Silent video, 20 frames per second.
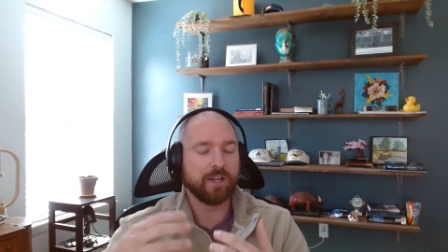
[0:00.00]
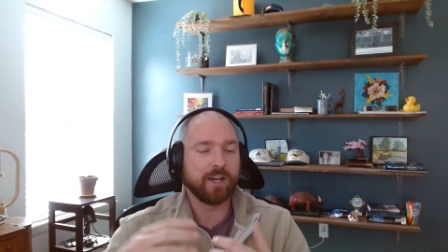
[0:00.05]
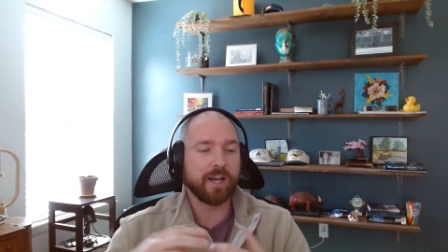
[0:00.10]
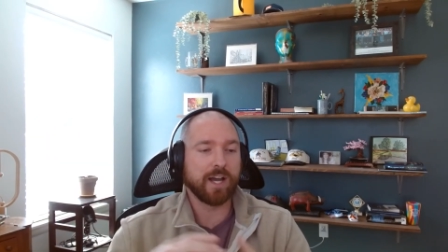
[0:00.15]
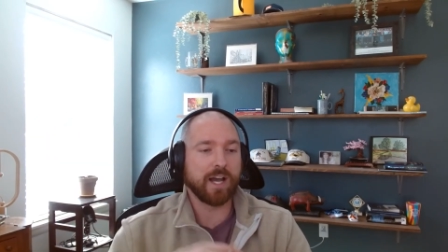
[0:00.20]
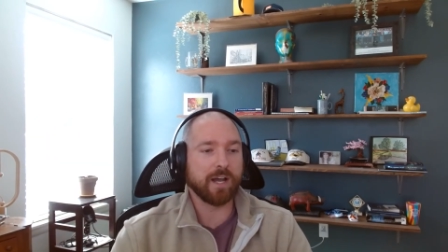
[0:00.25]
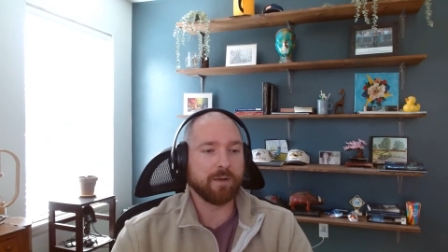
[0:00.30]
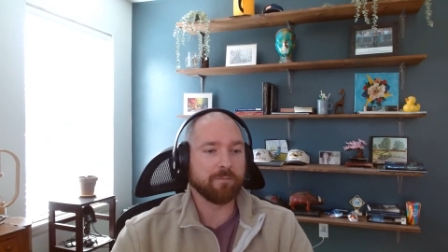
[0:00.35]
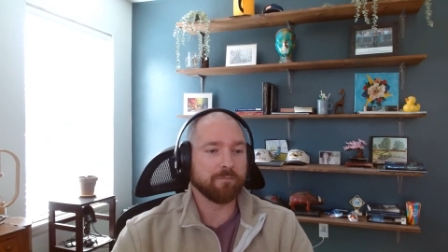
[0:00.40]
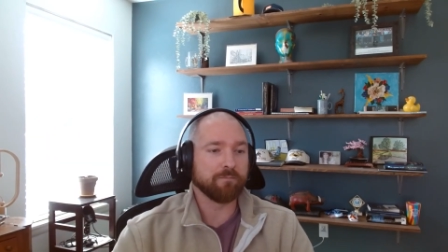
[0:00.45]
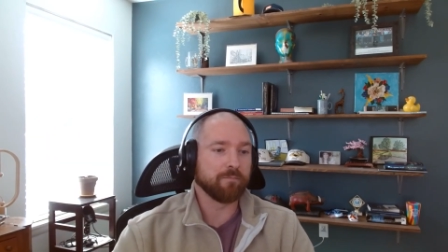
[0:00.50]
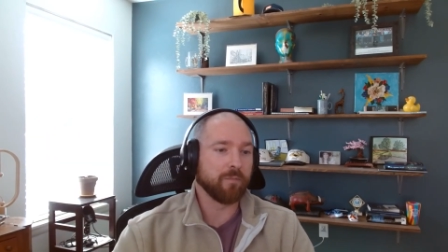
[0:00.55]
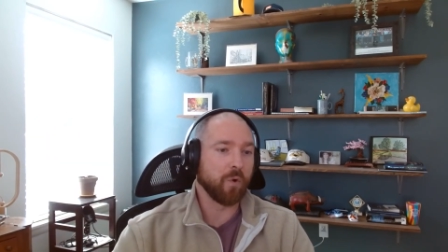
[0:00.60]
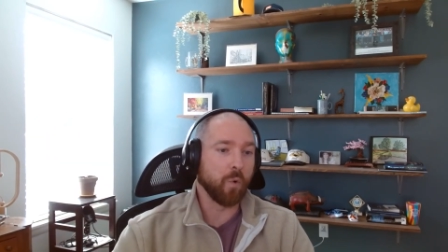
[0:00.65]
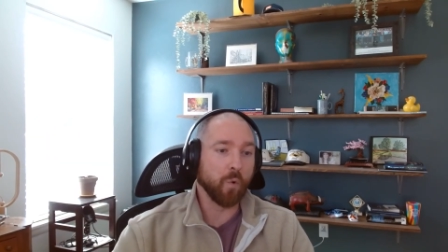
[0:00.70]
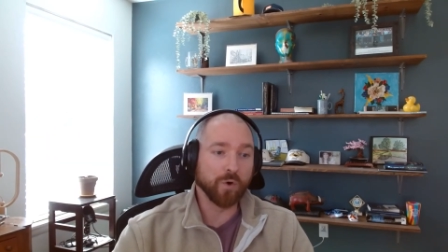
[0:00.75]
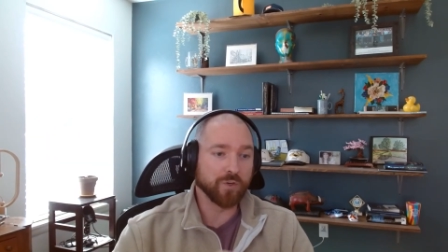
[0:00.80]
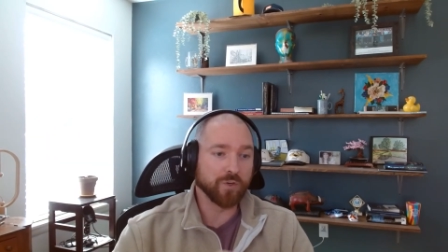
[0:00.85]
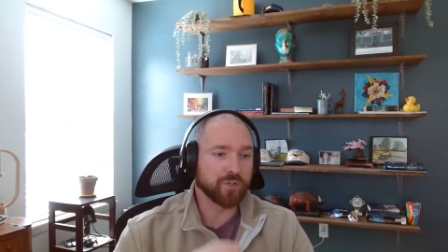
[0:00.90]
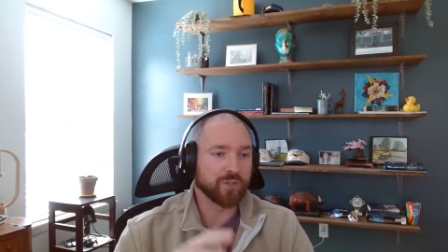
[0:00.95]

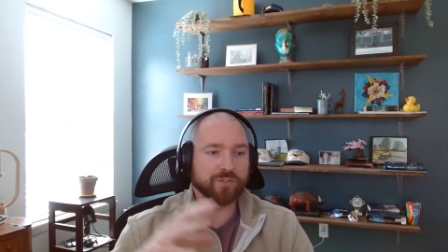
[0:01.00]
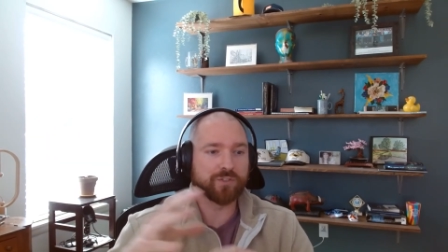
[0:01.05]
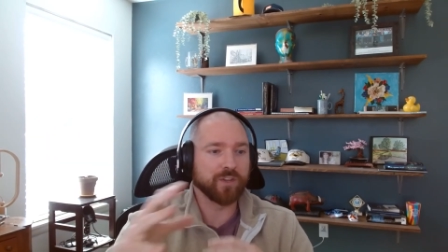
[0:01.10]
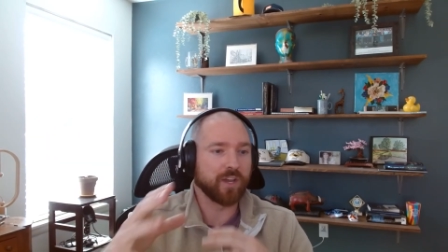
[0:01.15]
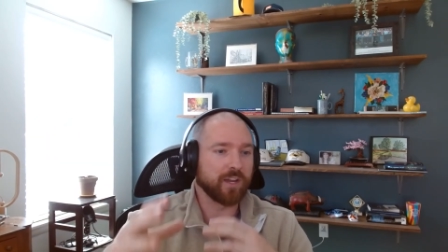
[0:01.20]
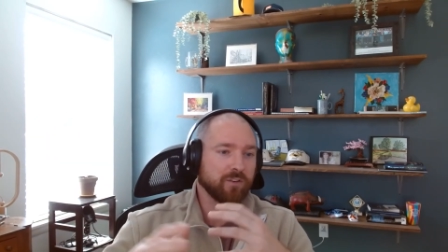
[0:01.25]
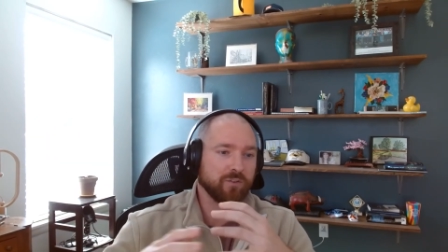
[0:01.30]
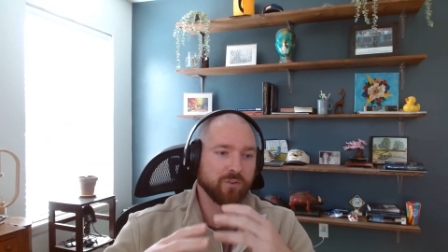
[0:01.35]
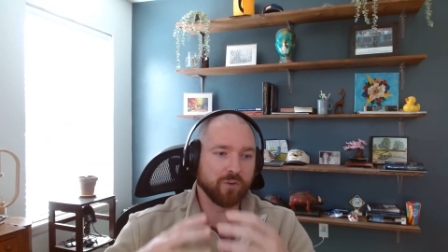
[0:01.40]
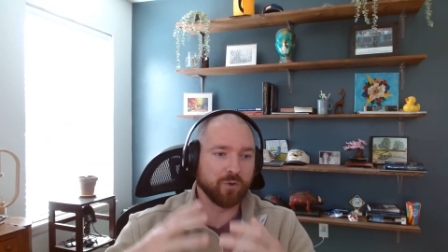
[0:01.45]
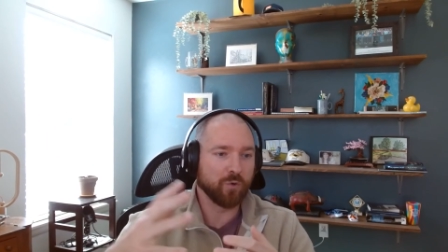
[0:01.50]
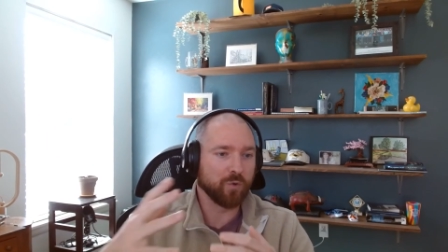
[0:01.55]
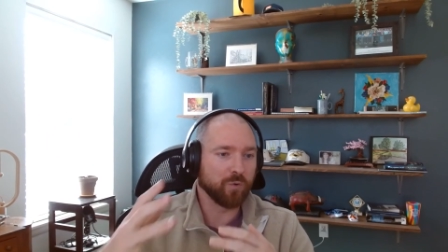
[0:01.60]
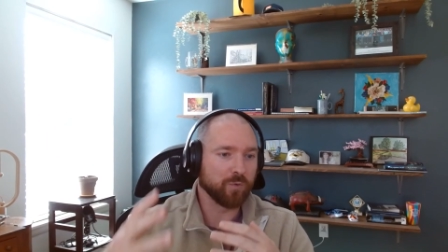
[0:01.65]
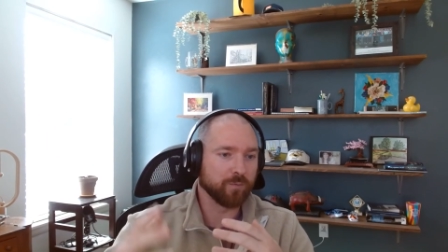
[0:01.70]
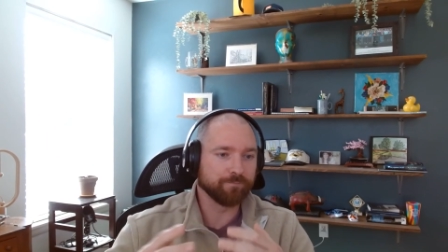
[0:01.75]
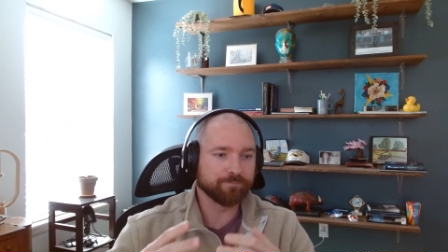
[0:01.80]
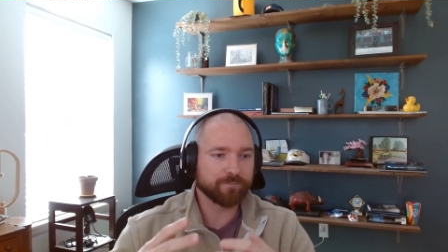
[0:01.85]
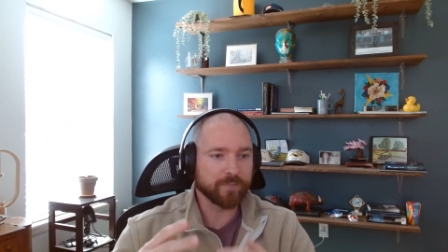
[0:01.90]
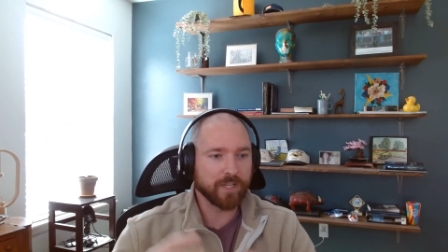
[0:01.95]
or just like
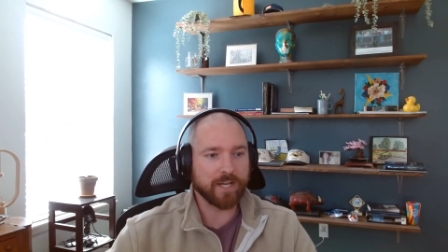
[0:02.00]
new